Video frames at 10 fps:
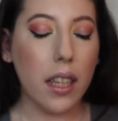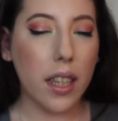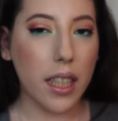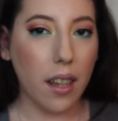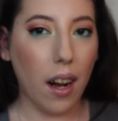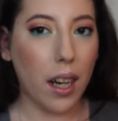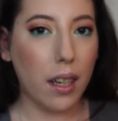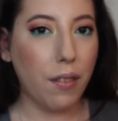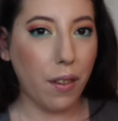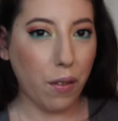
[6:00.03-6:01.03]
These
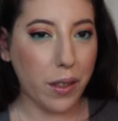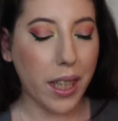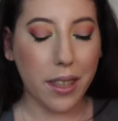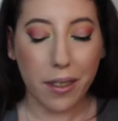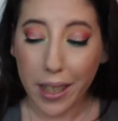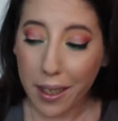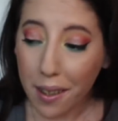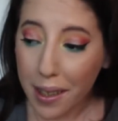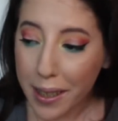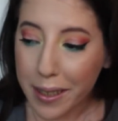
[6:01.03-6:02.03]
are for full size thirty-eight
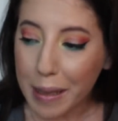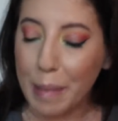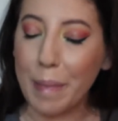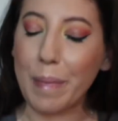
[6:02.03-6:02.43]
dollars.